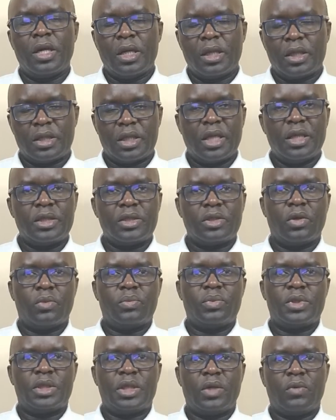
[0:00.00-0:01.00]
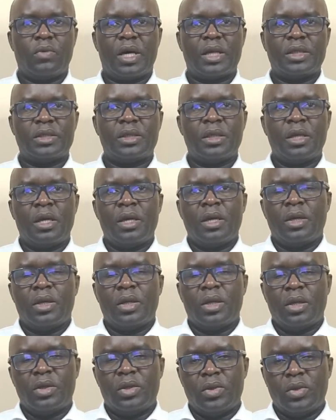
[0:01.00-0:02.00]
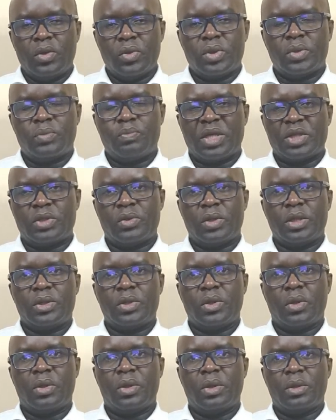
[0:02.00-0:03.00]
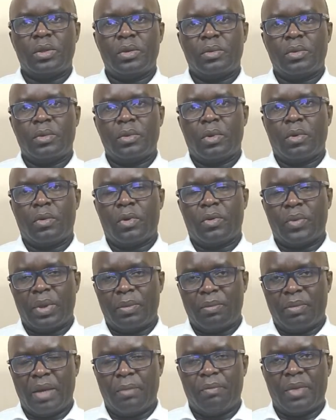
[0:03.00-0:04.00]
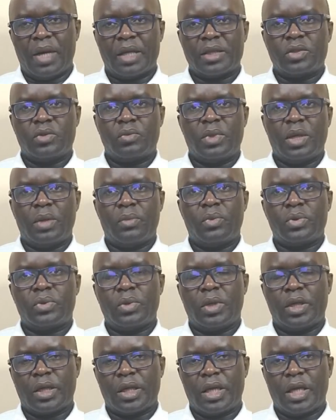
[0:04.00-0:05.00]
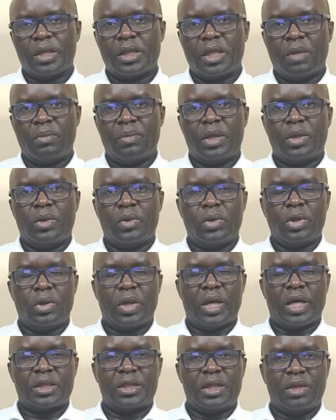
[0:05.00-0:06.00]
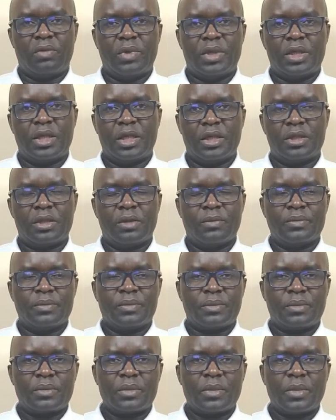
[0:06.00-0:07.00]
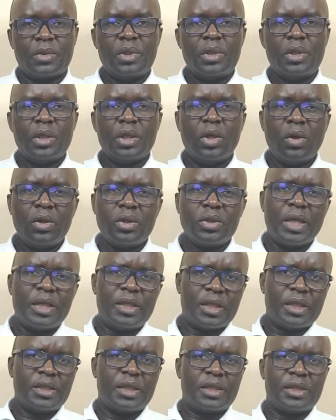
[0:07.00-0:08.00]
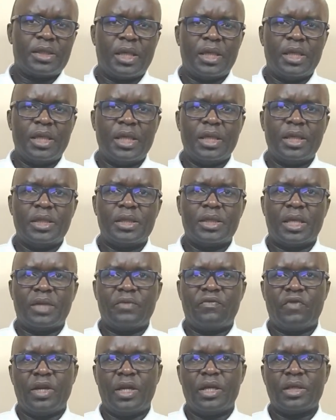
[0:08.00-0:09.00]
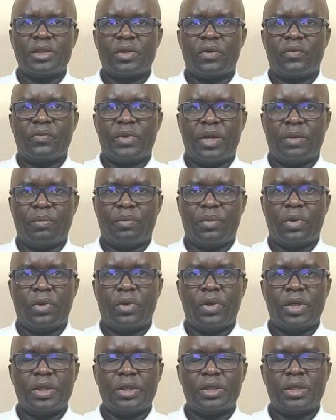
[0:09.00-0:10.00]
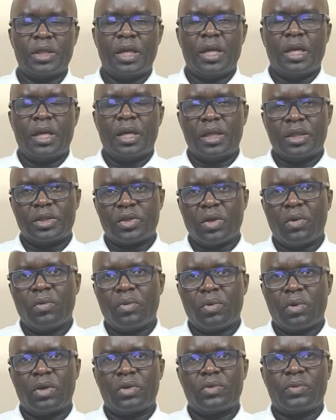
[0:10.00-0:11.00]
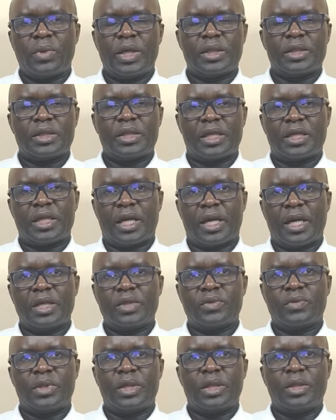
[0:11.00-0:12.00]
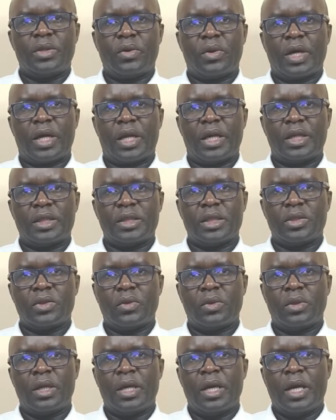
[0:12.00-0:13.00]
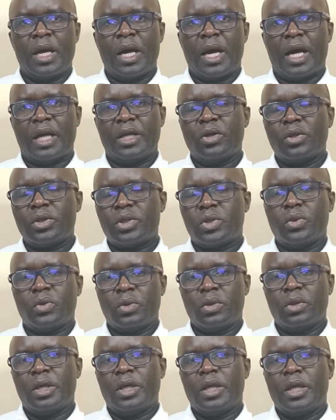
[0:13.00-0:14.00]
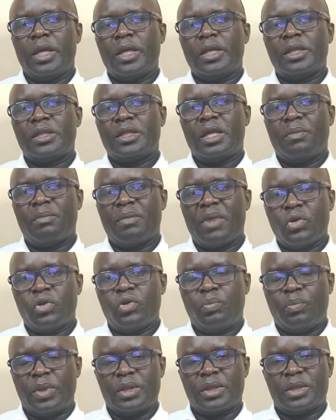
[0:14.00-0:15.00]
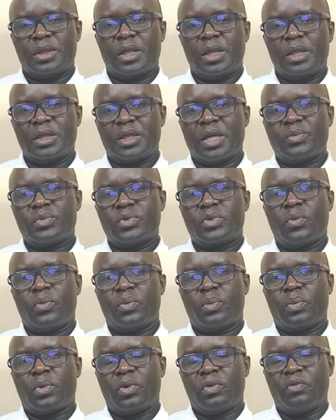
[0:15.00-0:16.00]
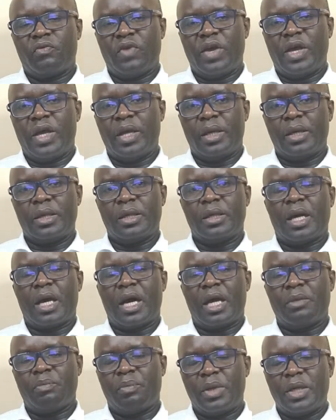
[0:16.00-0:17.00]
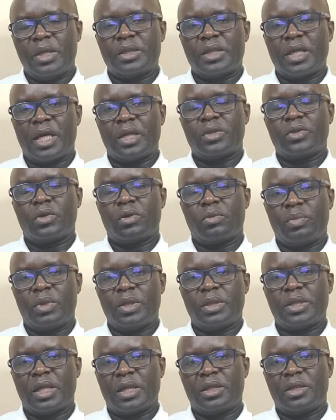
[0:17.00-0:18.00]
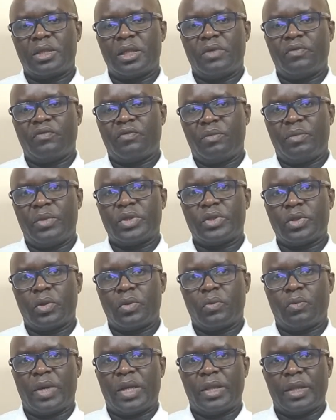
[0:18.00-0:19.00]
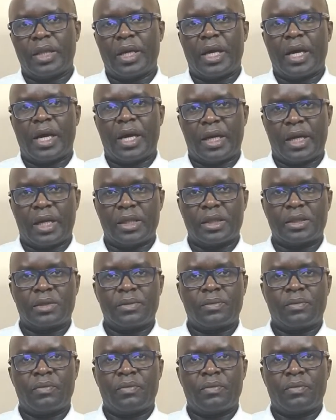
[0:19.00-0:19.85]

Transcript: train shop stewards, use persuasion of the members to be able to engage them in union activities. He also addresses the needs and feelings of the employees, resolve conflicts that arise within the organization, and also he is the mouthpiece in terms of conveying unpleasant or pleasant information when they arise.